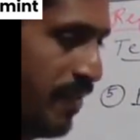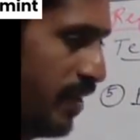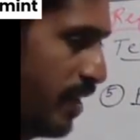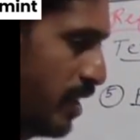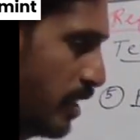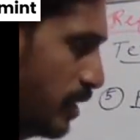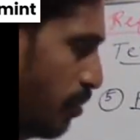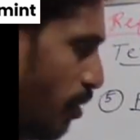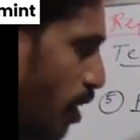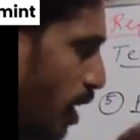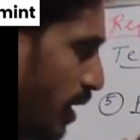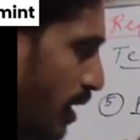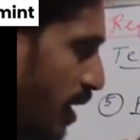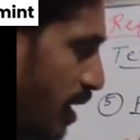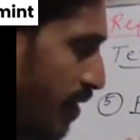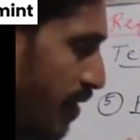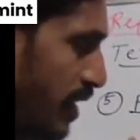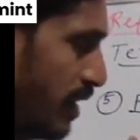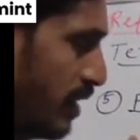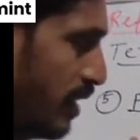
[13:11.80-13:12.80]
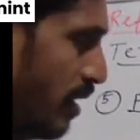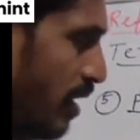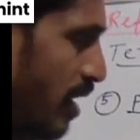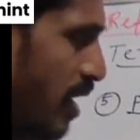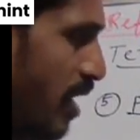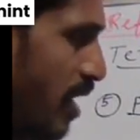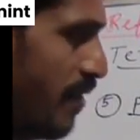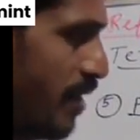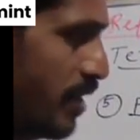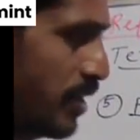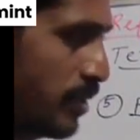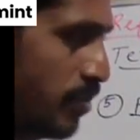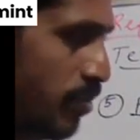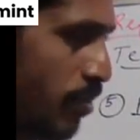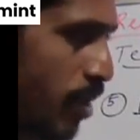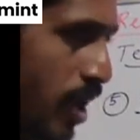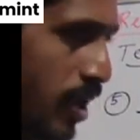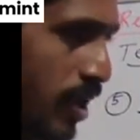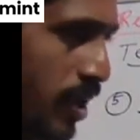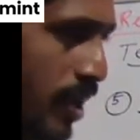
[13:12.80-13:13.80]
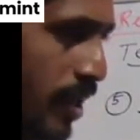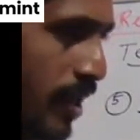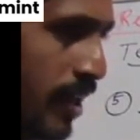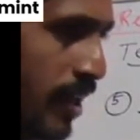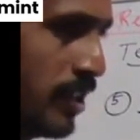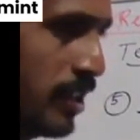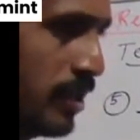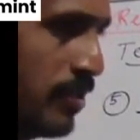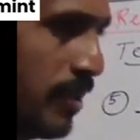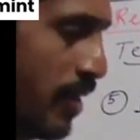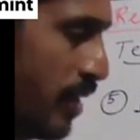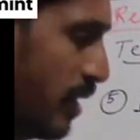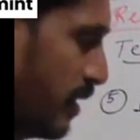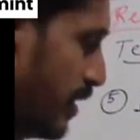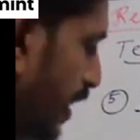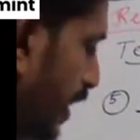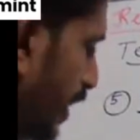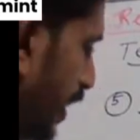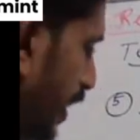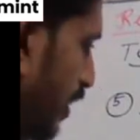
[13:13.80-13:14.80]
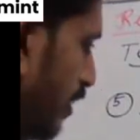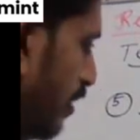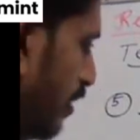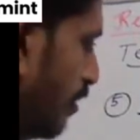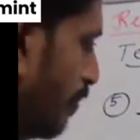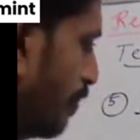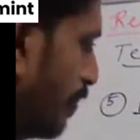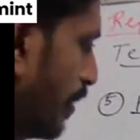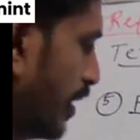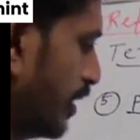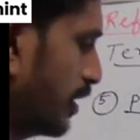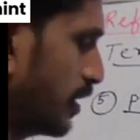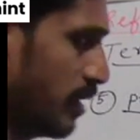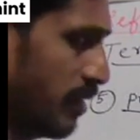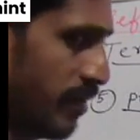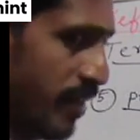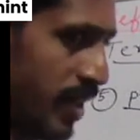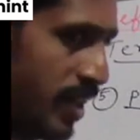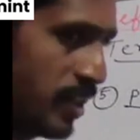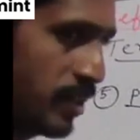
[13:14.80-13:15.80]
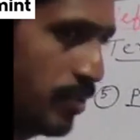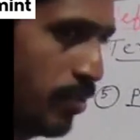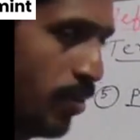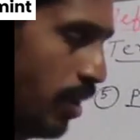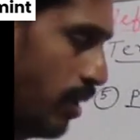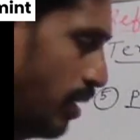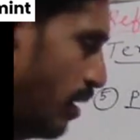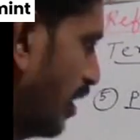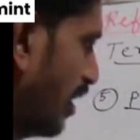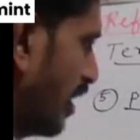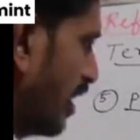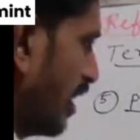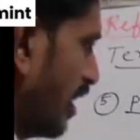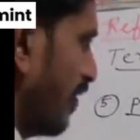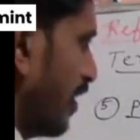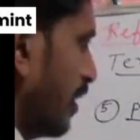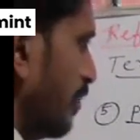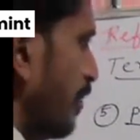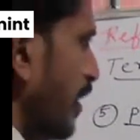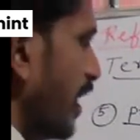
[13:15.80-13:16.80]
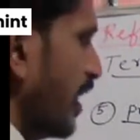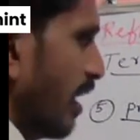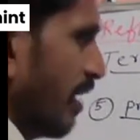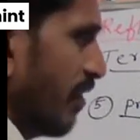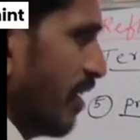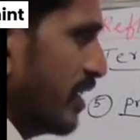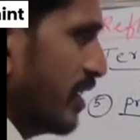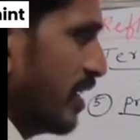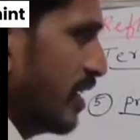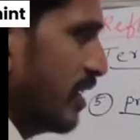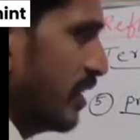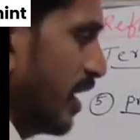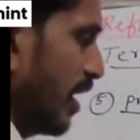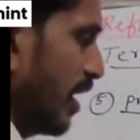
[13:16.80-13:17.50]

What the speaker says: If it is small curvature, we are small. Distance between the center and P is very small. If it is big curvature is